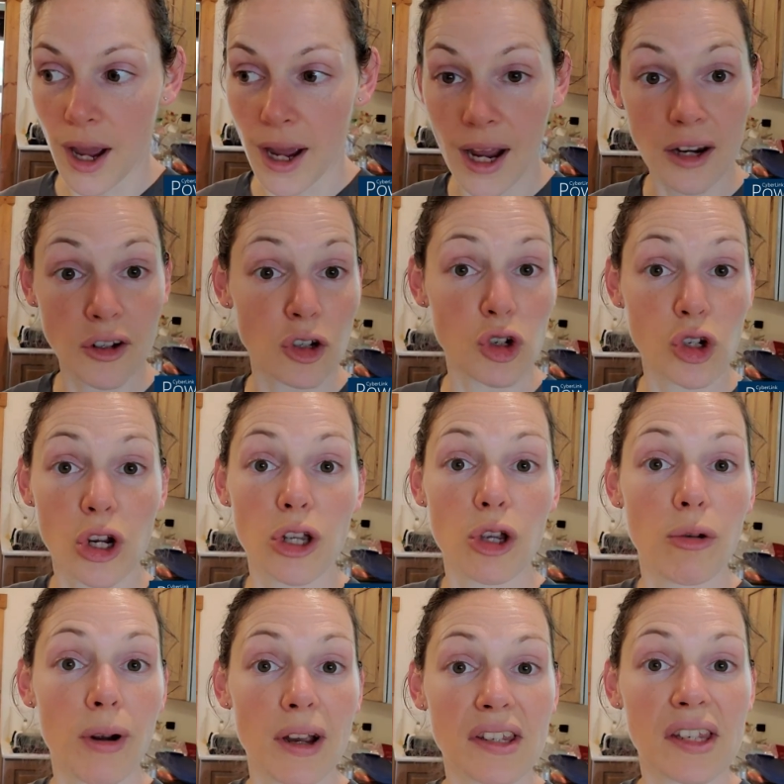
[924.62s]
I got to show
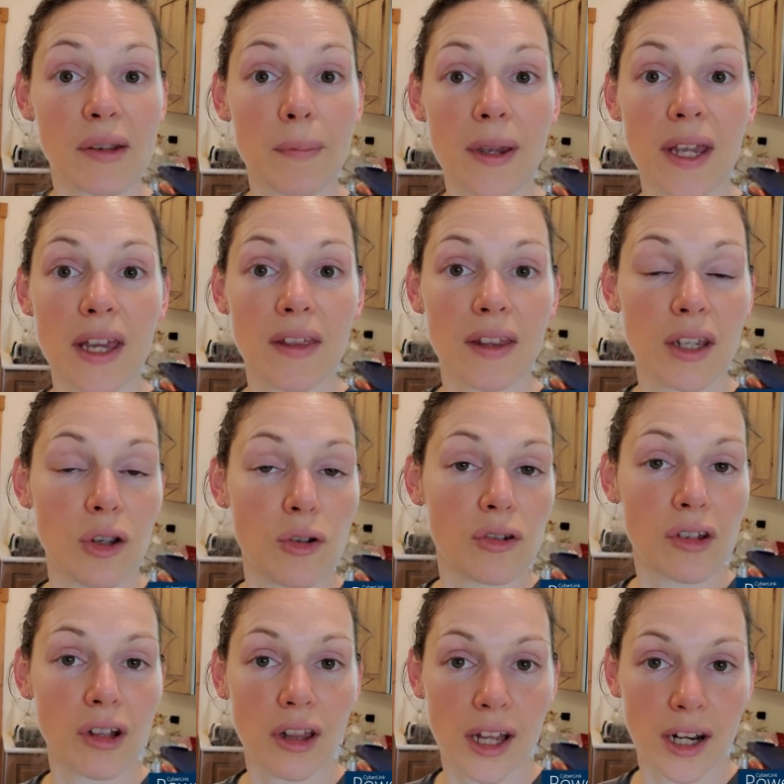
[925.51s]
you a recipe that
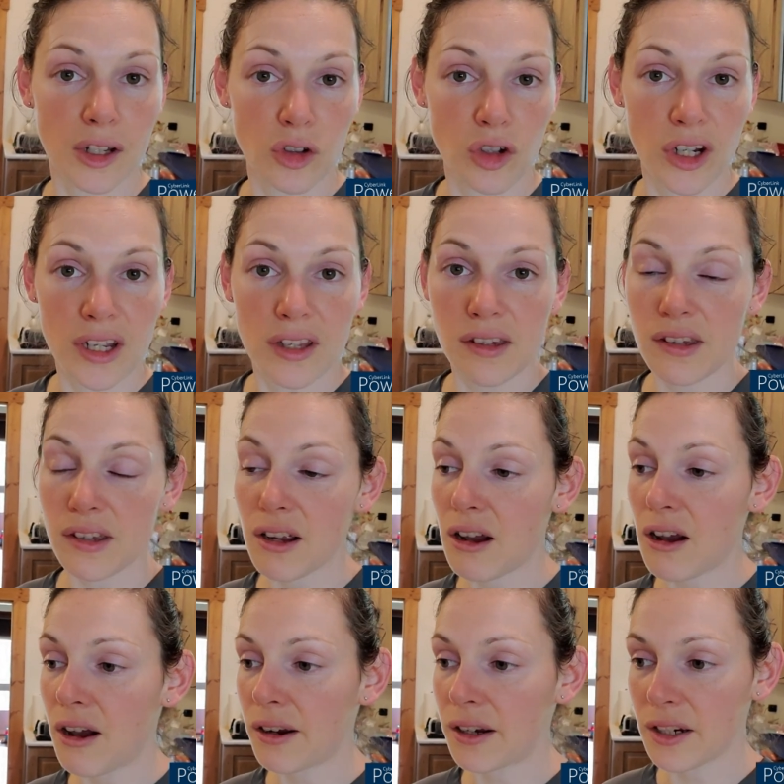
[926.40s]
used a lot of chicken
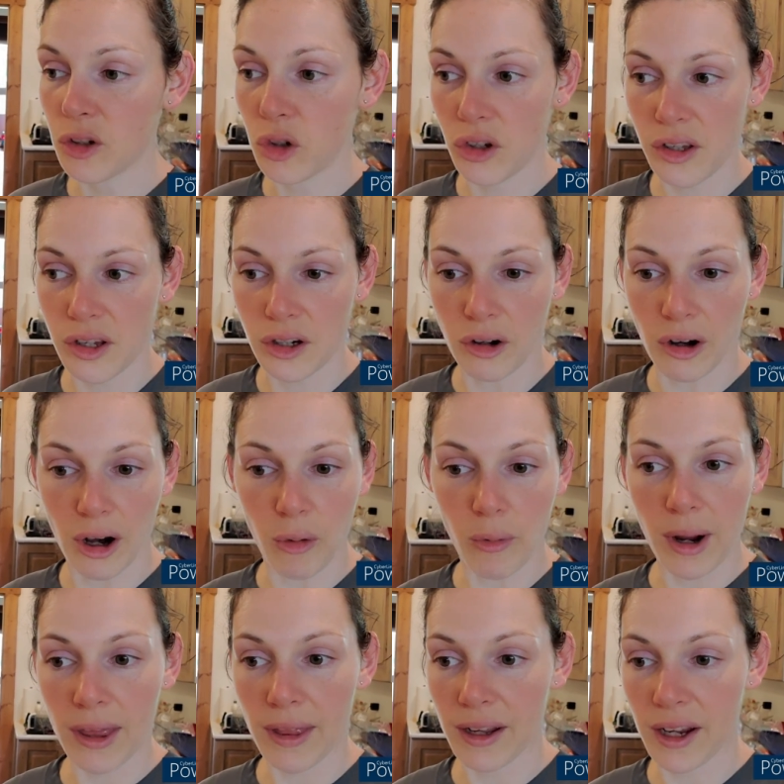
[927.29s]
stock and just a great
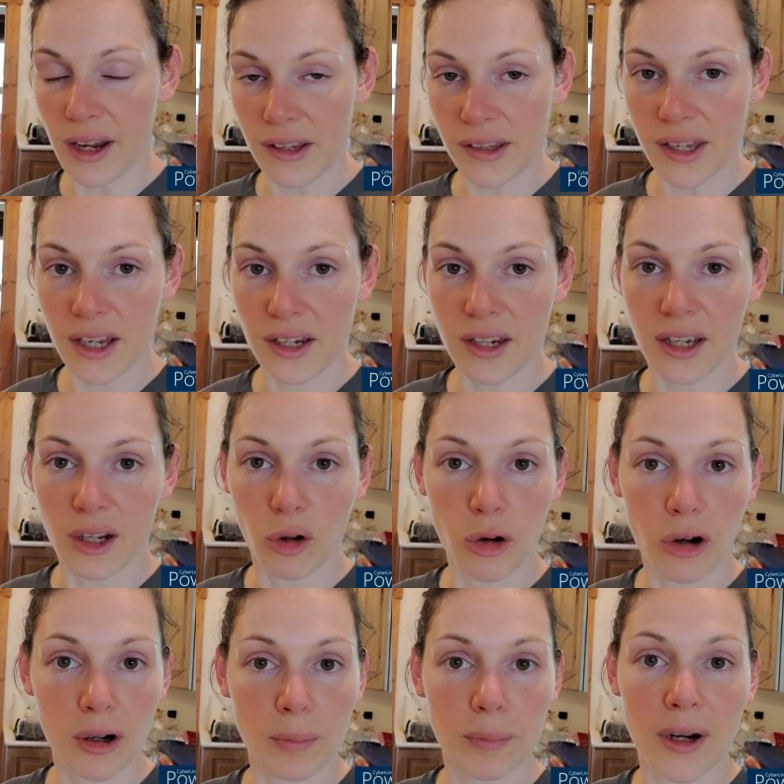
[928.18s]
way, like I said, to
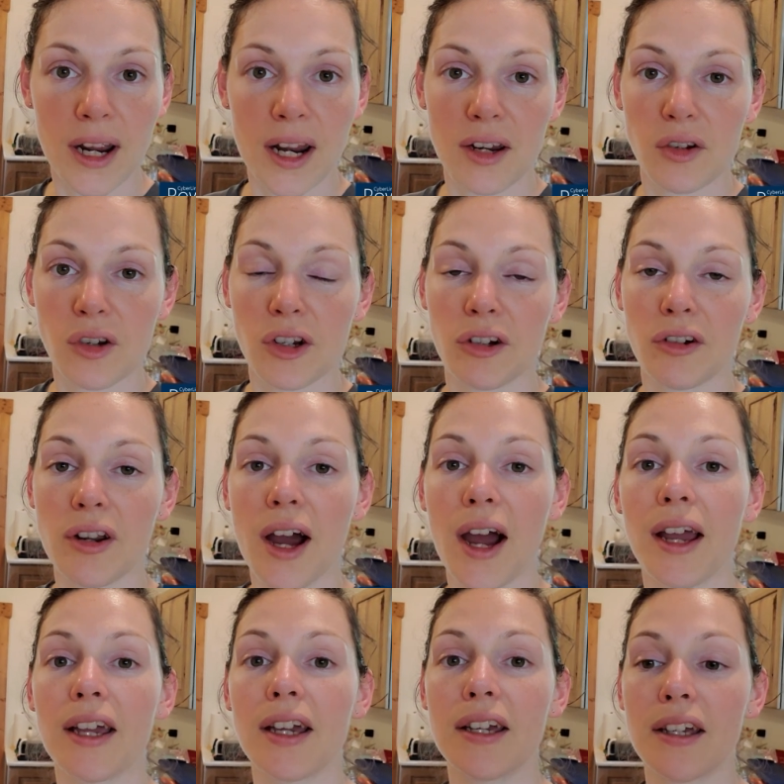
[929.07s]
incorporate into your
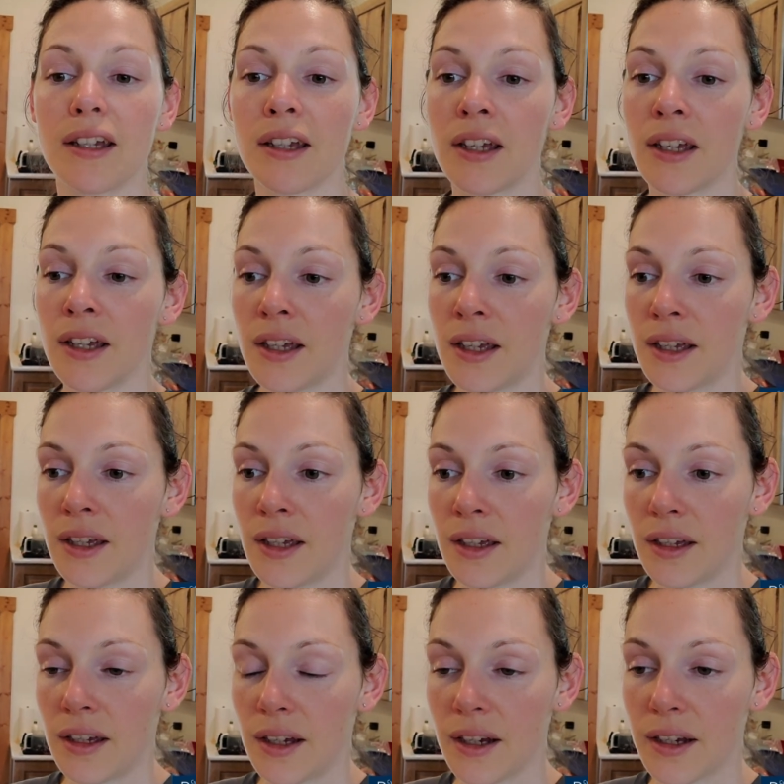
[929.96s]
diet.
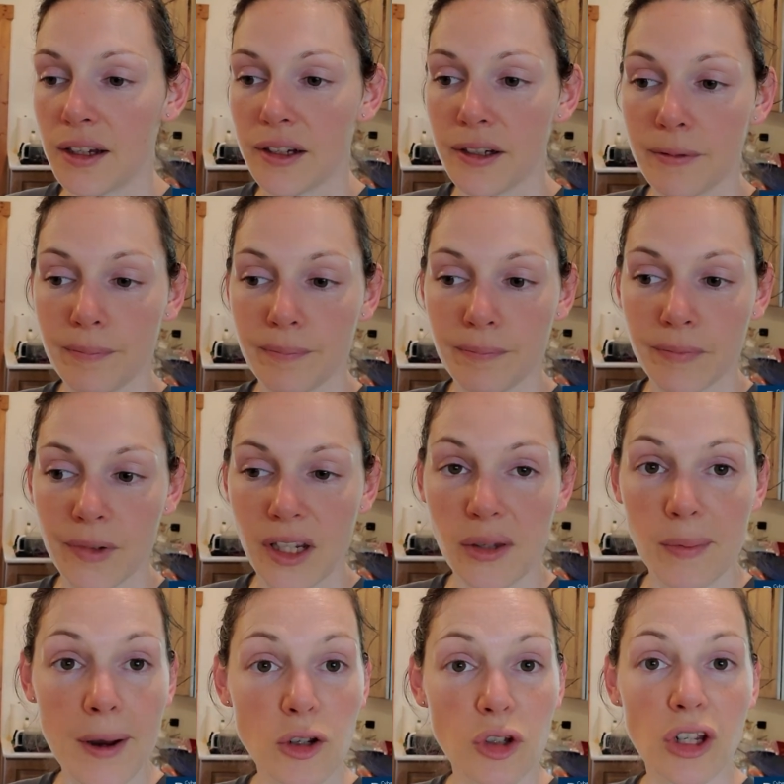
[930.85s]
Um,
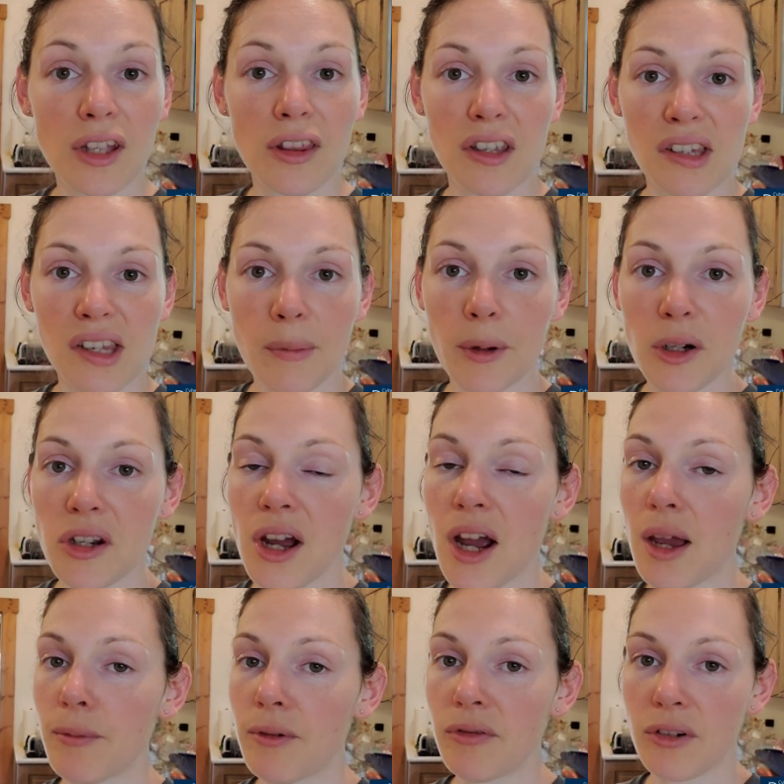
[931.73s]
especially in the
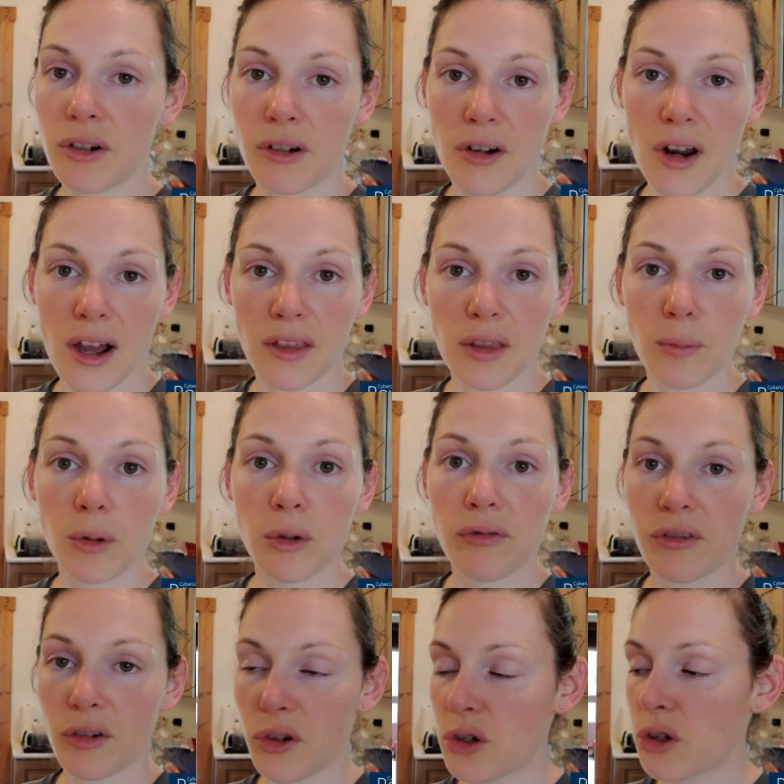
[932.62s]
summertime, if you're not in the mood
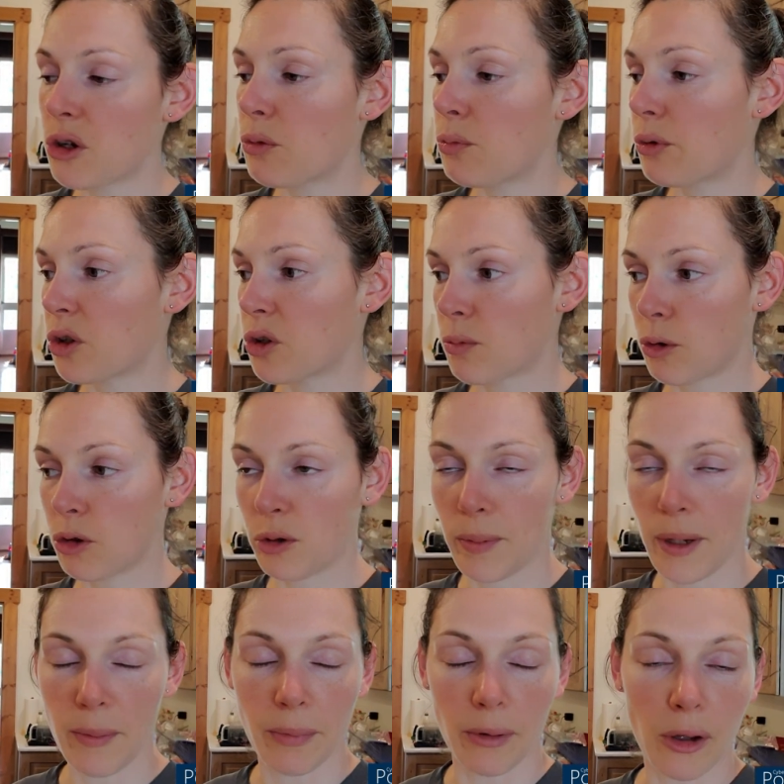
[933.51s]
for soup, which
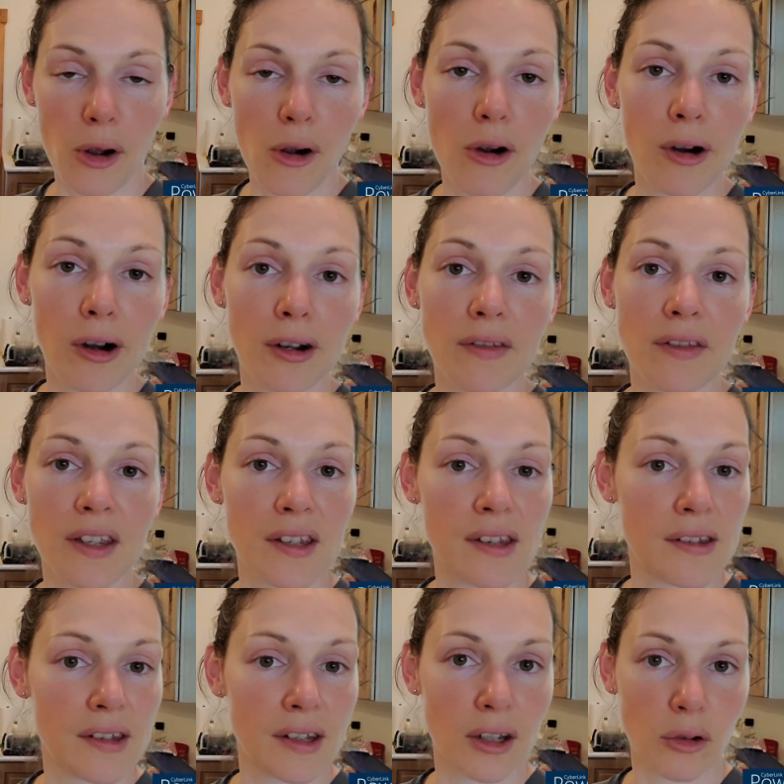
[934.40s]
most people aren't,
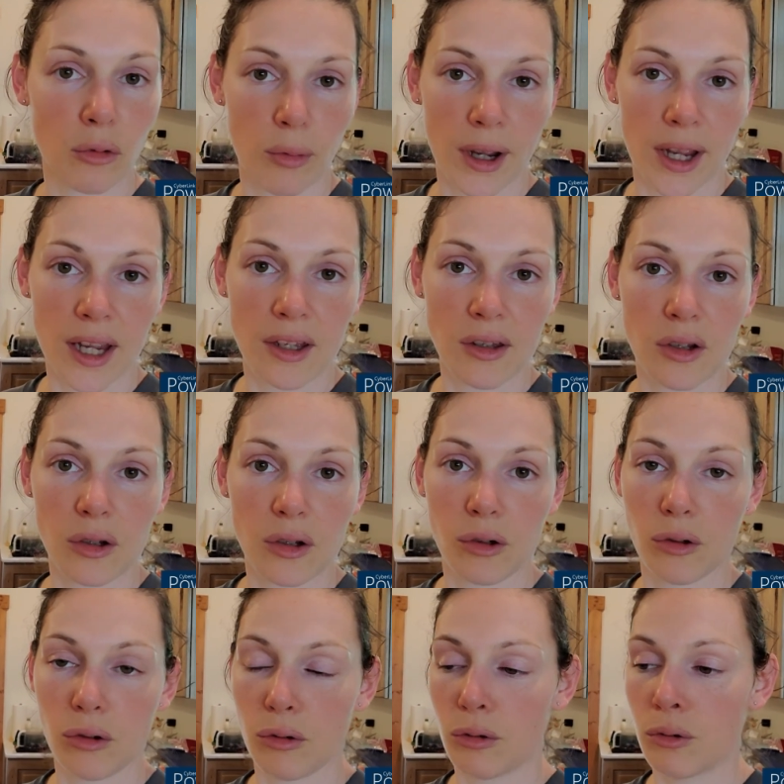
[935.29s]
this is a good way
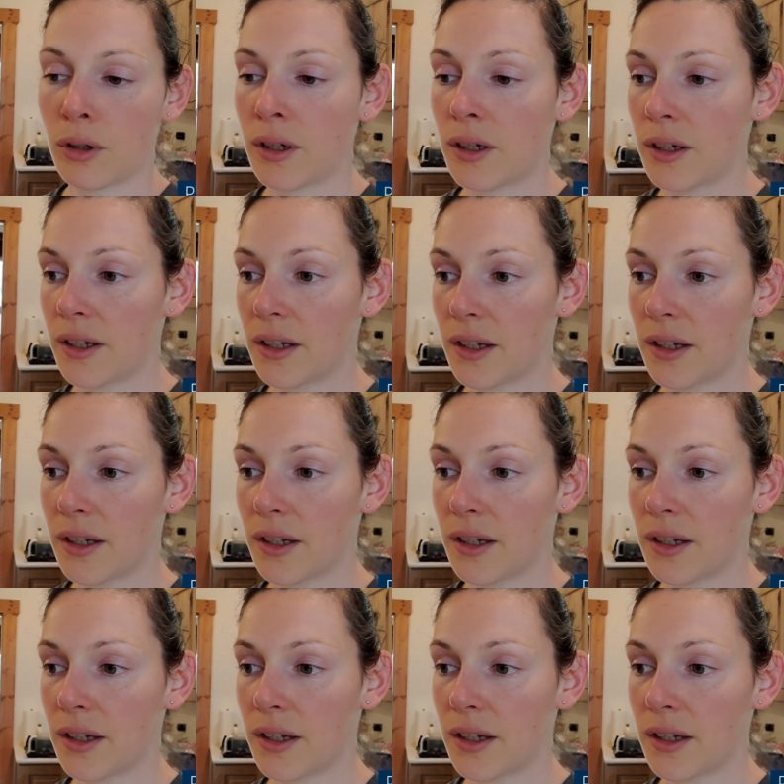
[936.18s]
to